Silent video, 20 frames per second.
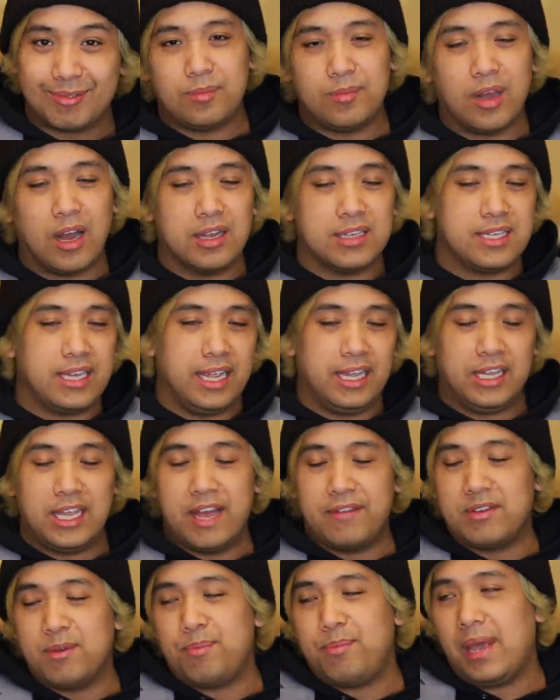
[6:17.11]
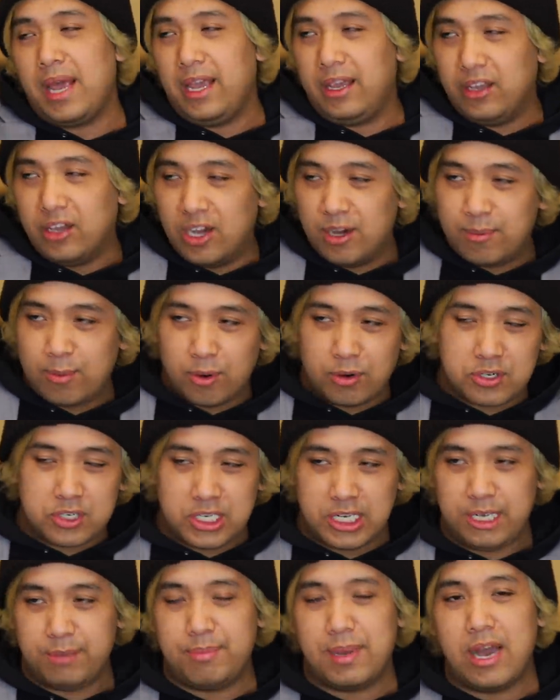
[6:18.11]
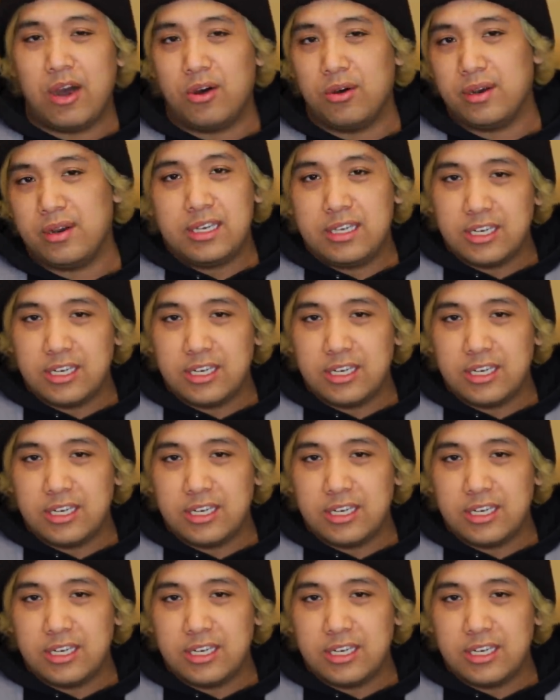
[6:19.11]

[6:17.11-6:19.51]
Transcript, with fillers: Not saying you have to pay up or cheap out.